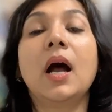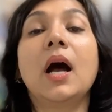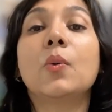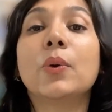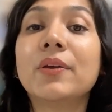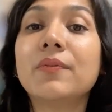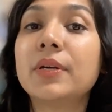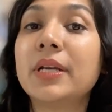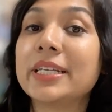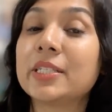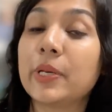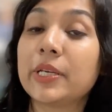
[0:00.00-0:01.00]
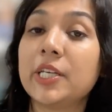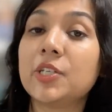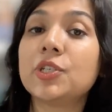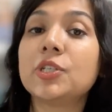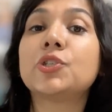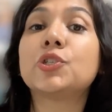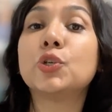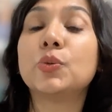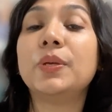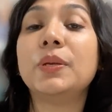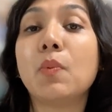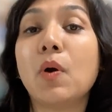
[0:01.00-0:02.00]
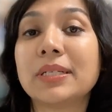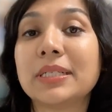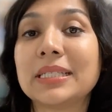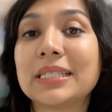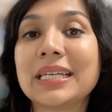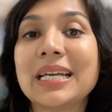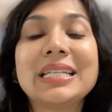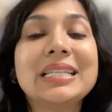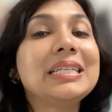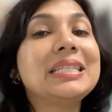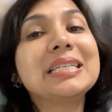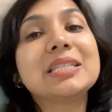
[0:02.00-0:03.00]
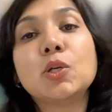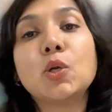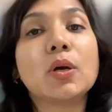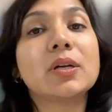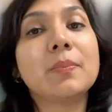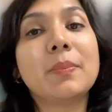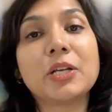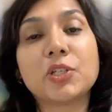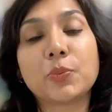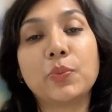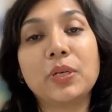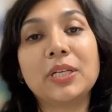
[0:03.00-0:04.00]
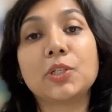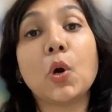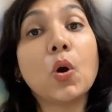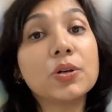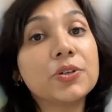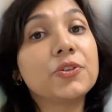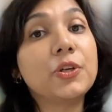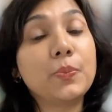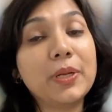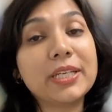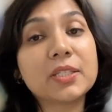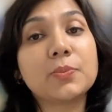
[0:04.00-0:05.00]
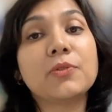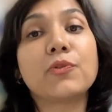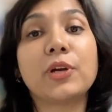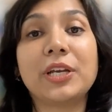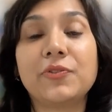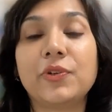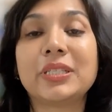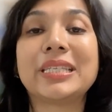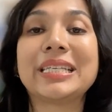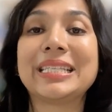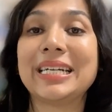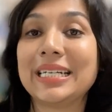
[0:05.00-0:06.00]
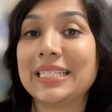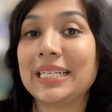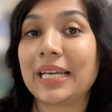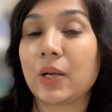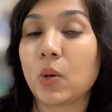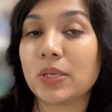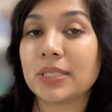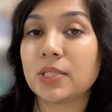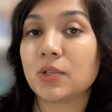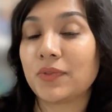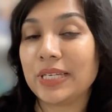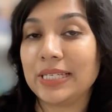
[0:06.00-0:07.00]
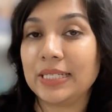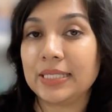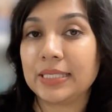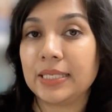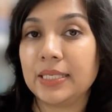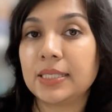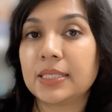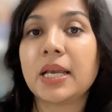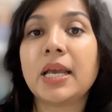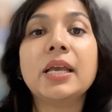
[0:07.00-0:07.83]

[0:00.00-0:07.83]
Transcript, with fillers: However, expectations should be modest. This is not a magic bullet or a replacement for addressing the underlying causes of kidney disease.